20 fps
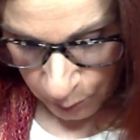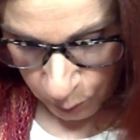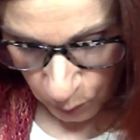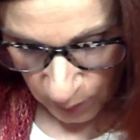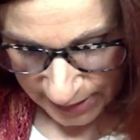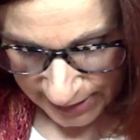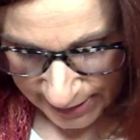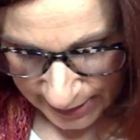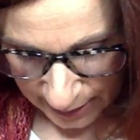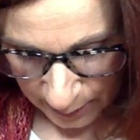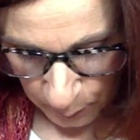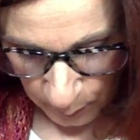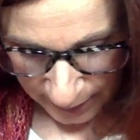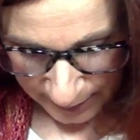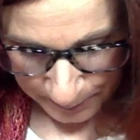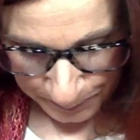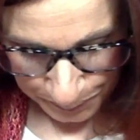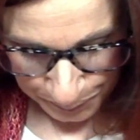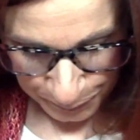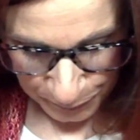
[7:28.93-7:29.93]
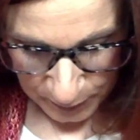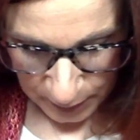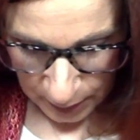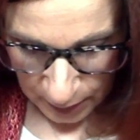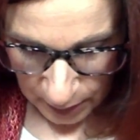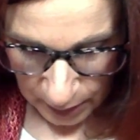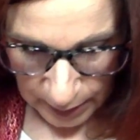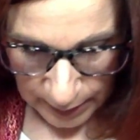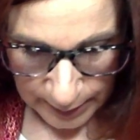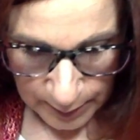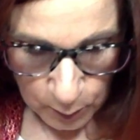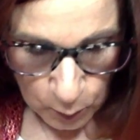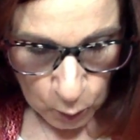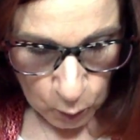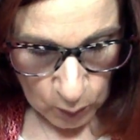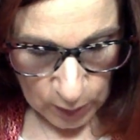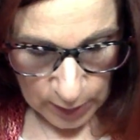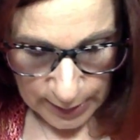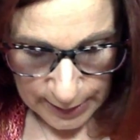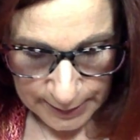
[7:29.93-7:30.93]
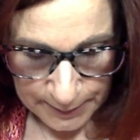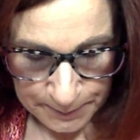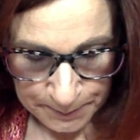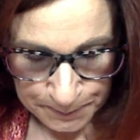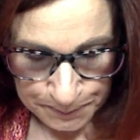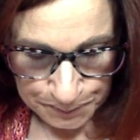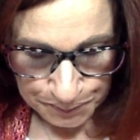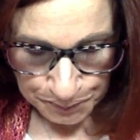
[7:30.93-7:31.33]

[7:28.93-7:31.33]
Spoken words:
What did I win? I won.